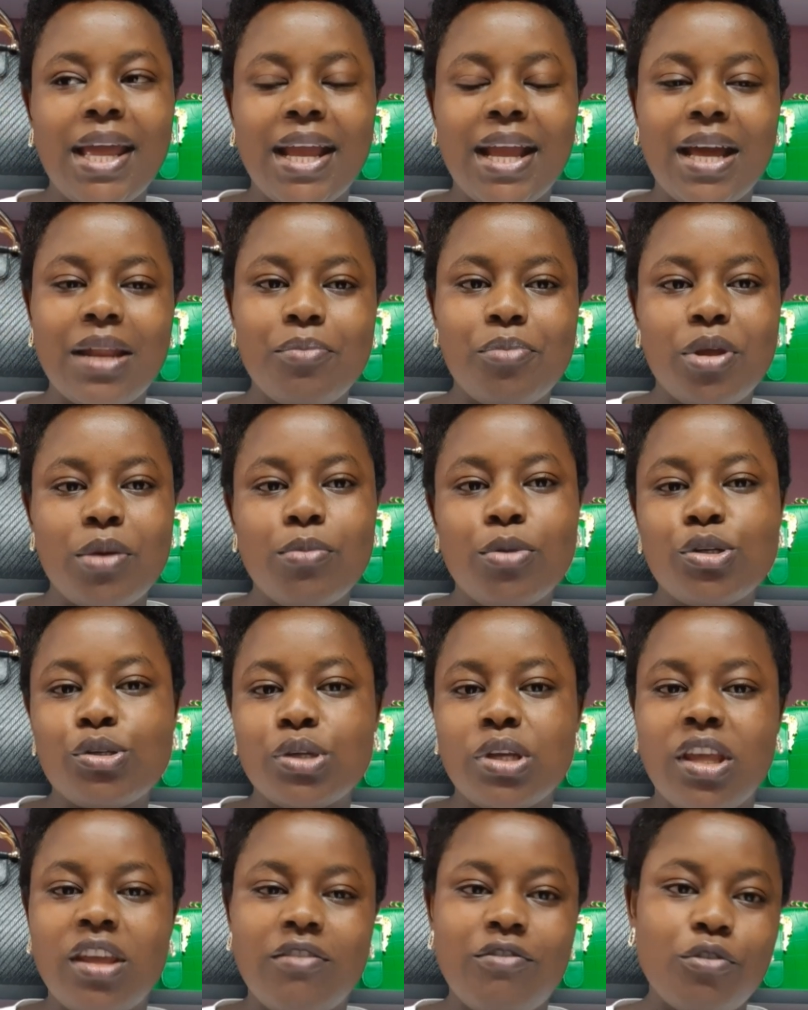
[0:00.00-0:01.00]
I can be able
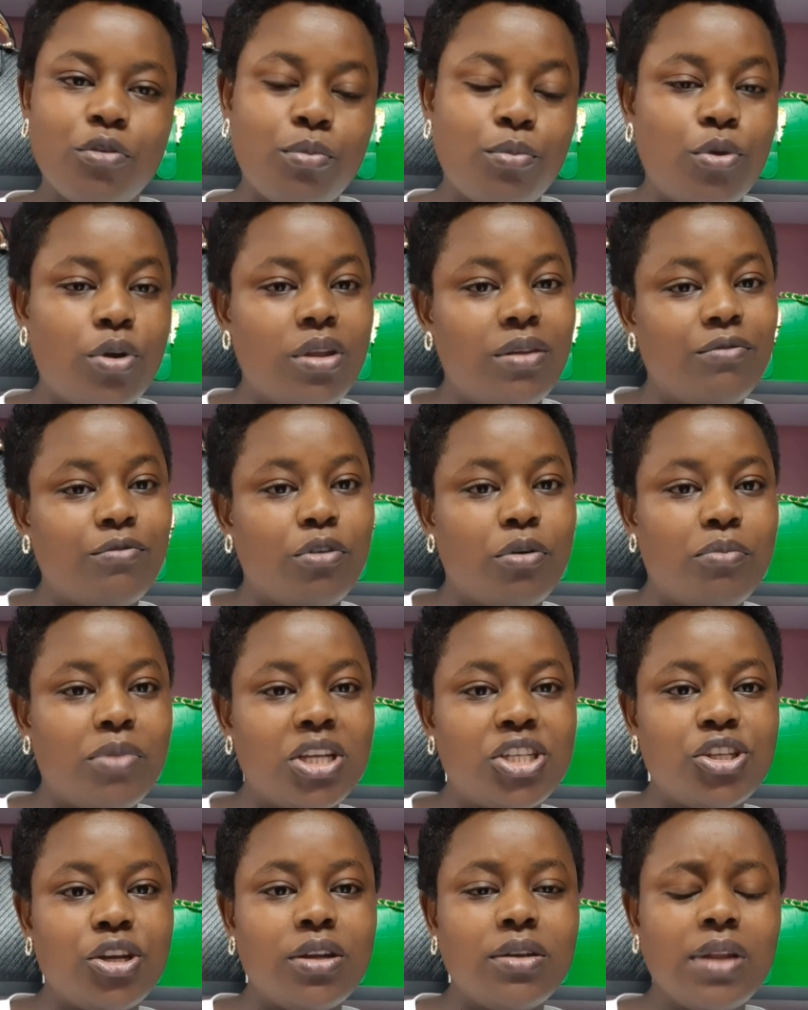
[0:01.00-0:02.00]
to give you more
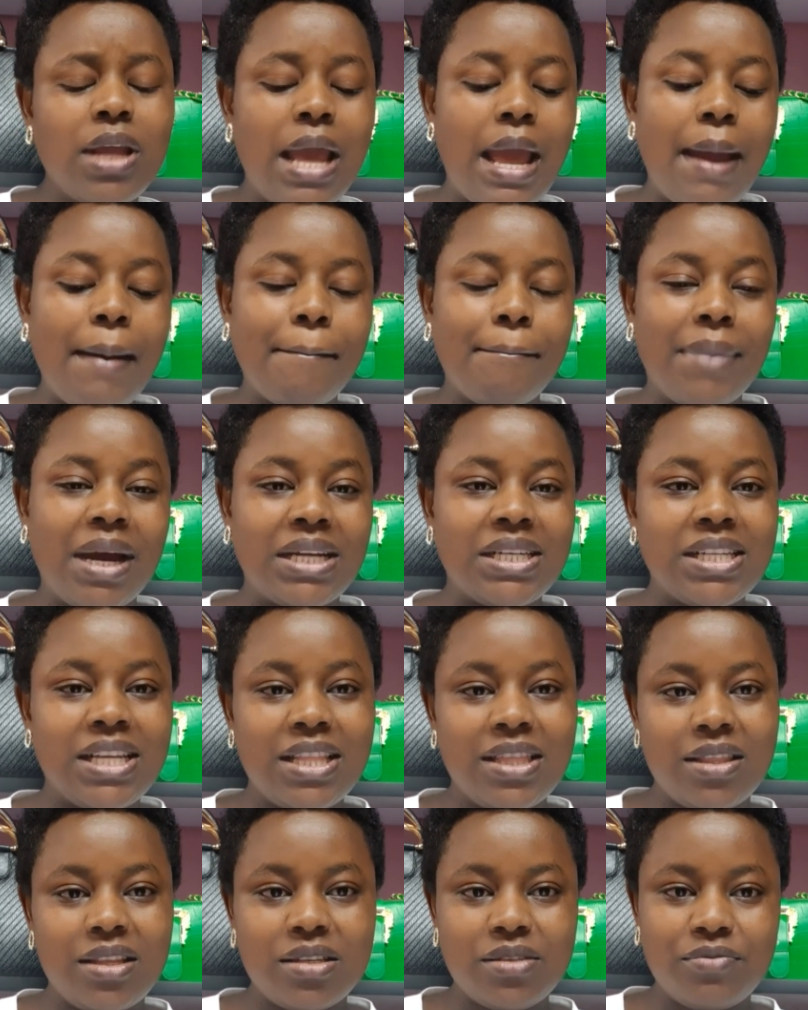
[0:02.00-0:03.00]
information, but
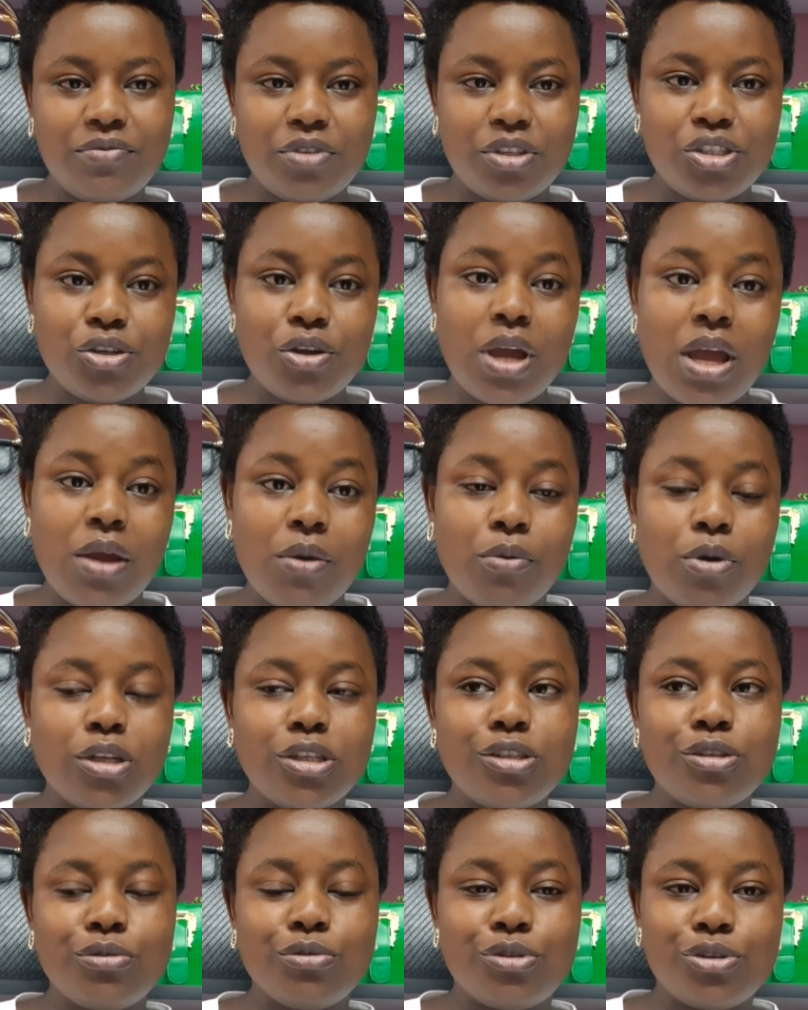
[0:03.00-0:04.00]
in this video I
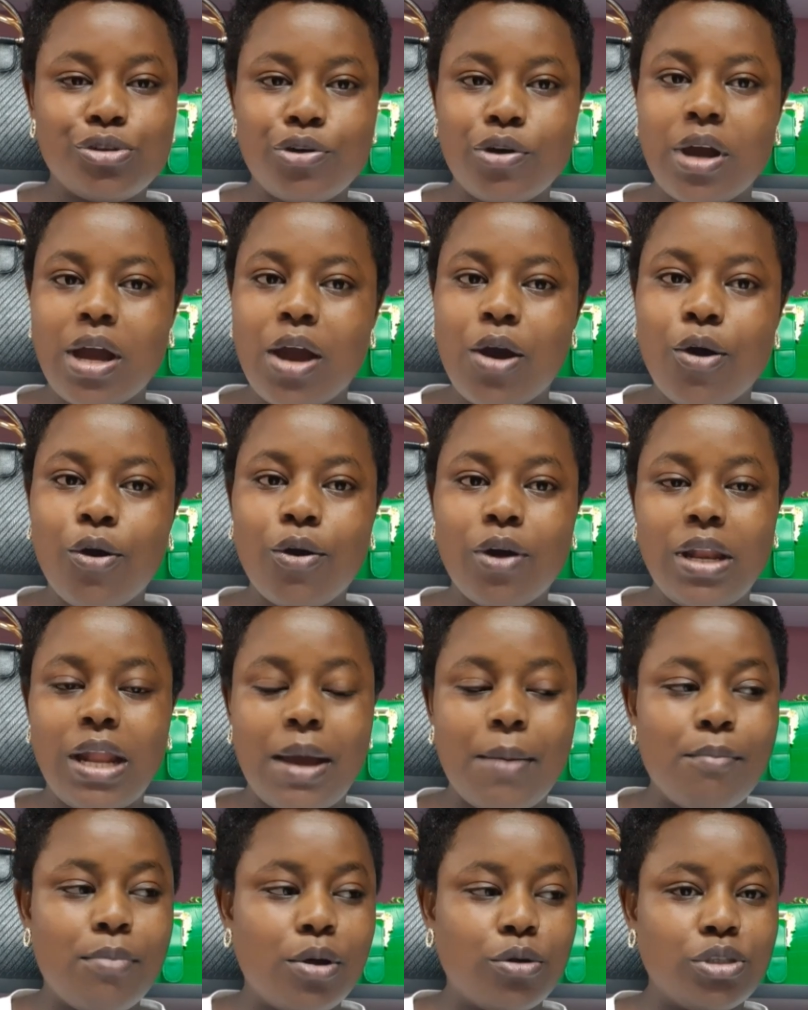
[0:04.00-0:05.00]
want to talk all
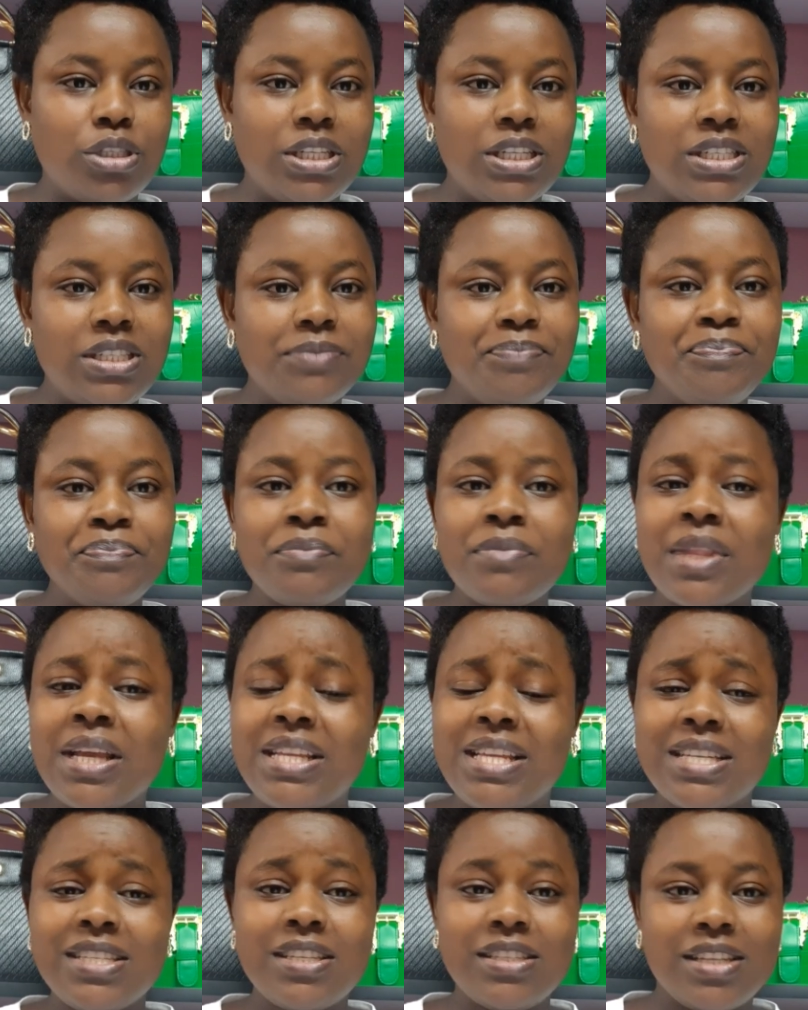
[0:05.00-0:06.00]
about it,
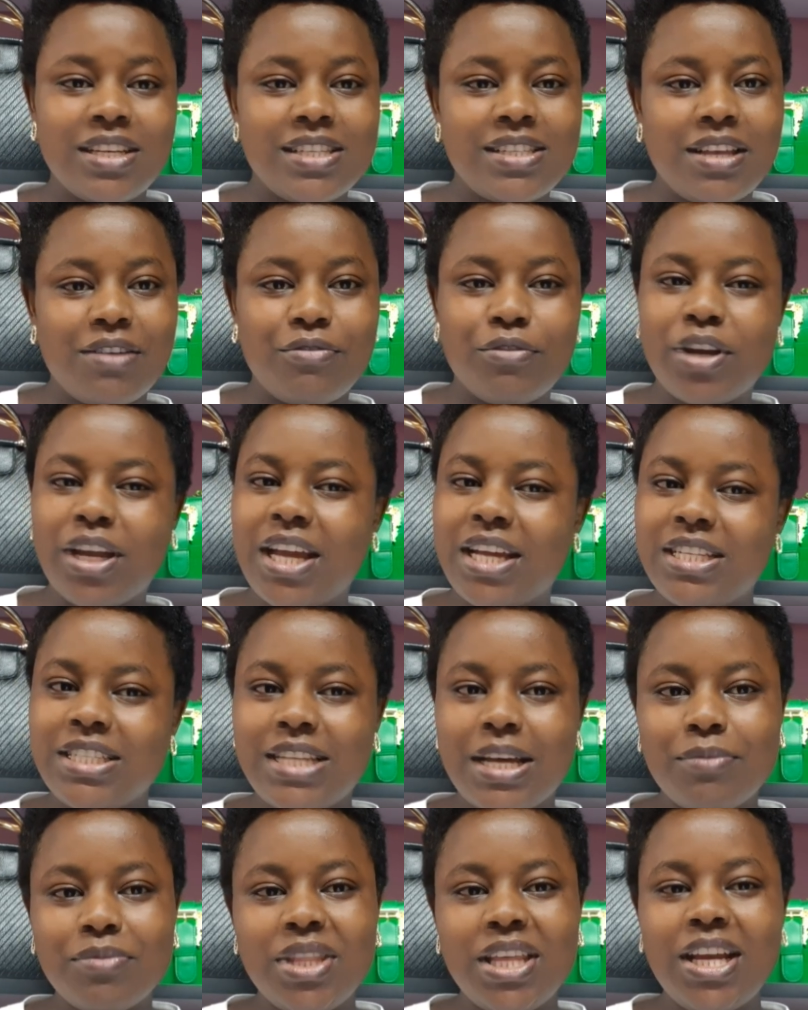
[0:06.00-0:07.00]
just in case I forget
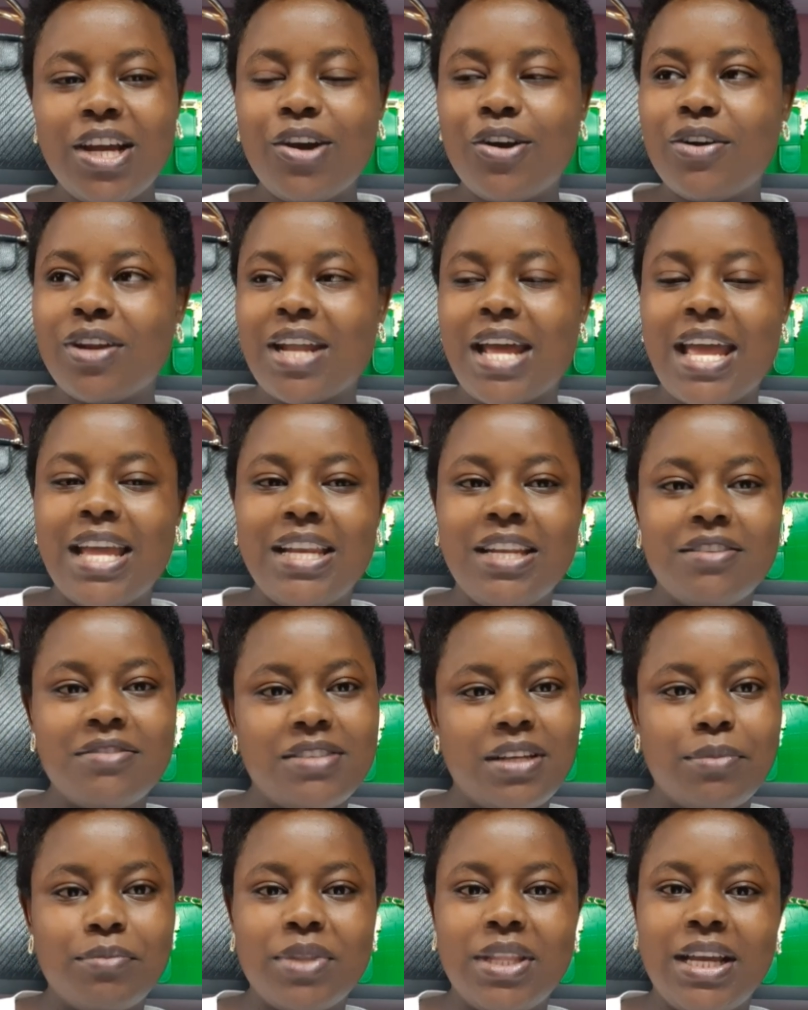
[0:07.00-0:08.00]
something or I leave
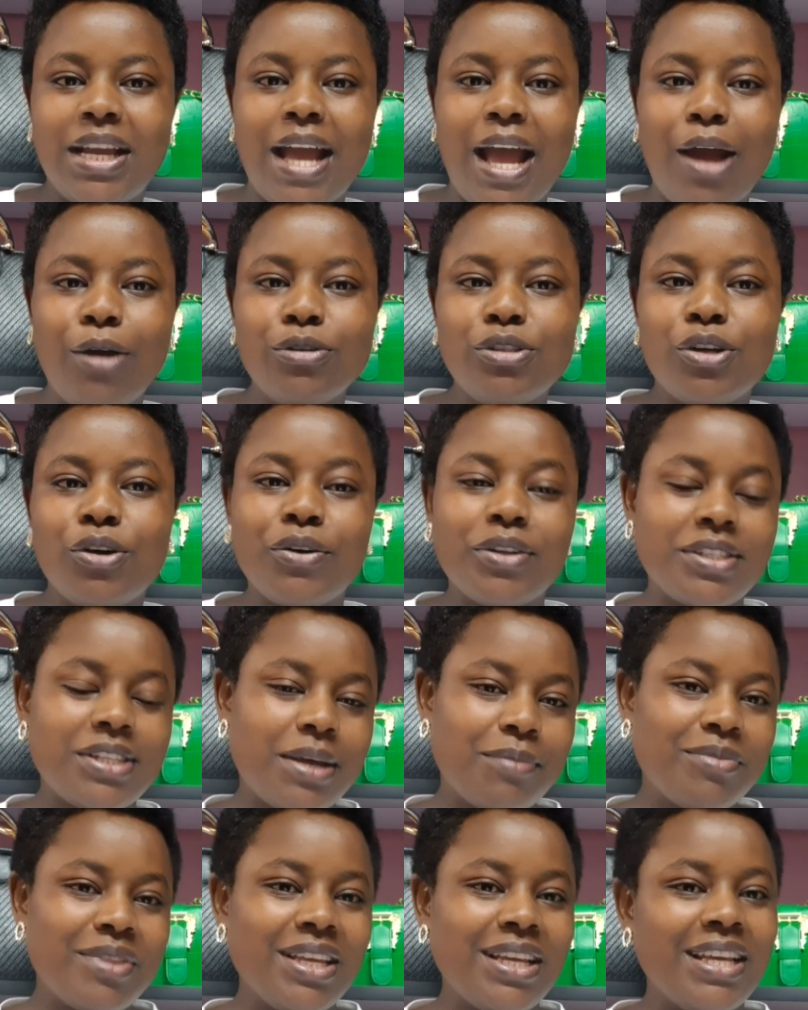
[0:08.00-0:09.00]
something out or
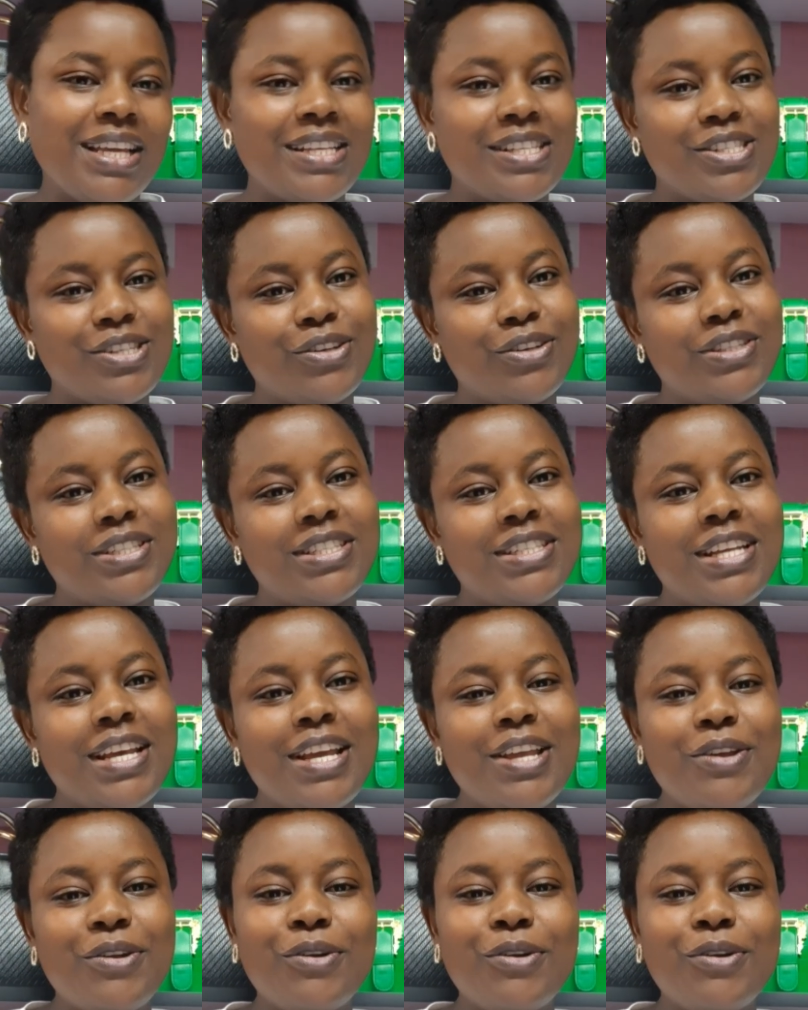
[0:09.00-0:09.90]
something is not